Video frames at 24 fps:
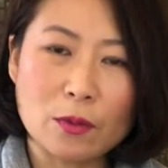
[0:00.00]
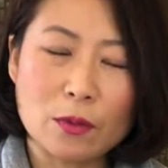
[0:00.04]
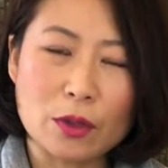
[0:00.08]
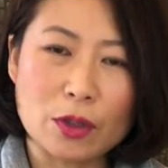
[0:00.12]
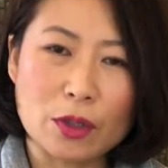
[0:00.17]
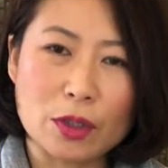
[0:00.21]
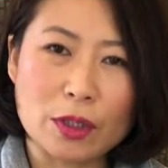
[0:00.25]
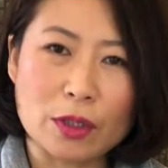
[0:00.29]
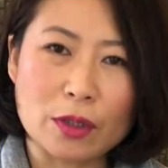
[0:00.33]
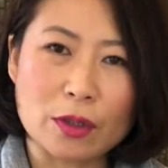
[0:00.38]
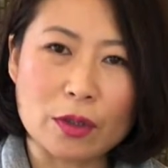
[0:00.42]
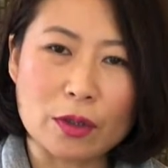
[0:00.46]

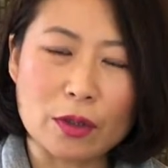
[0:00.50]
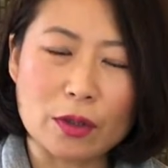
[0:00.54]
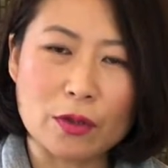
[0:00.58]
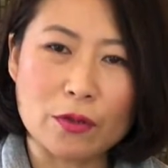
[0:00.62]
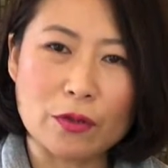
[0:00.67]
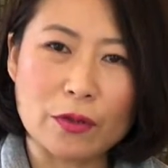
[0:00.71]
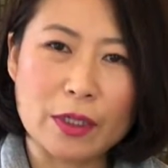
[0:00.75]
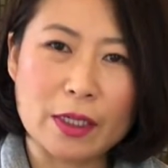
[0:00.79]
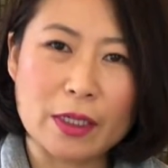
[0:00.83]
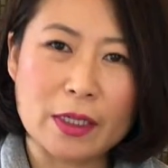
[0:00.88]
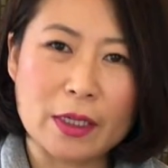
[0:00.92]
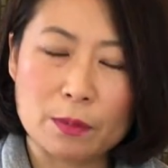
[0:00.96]
which is a
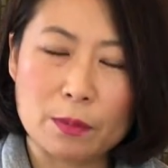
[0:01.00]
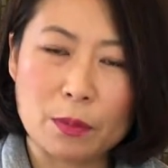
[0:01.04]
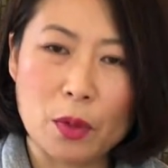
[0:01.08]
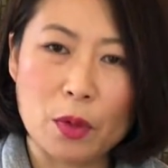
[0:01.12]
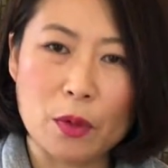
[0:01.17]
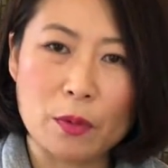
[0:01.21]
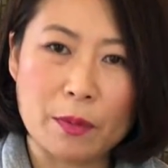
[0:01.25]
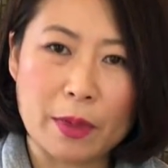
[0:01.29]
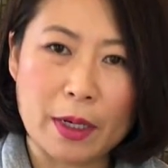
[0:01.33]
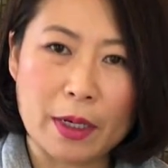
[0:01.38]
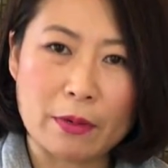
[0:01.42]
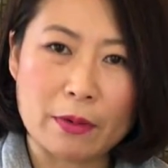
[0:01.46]
Korean
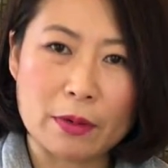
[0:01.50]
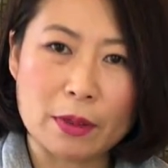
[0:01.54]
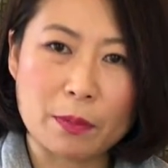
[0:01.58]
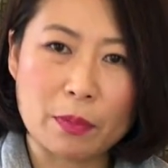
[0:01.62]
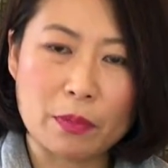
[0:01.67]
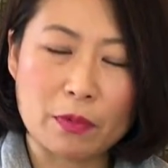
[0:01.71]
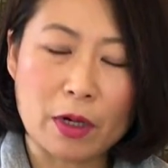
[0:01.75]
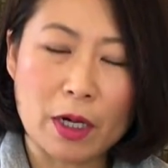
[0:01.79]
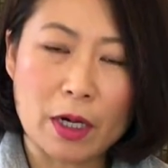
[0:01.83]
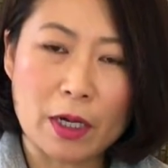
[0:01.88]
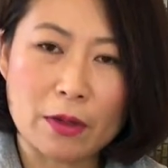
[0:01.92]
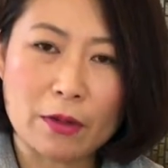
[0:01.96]
bone marrow
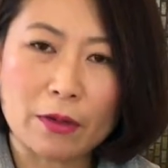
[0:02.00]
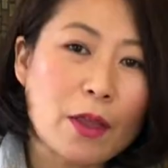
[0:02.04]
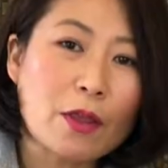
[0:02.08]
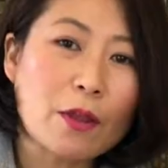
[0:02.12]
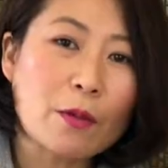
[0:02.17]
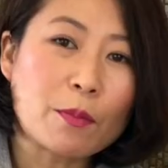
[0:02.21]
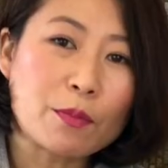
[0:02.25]
broth.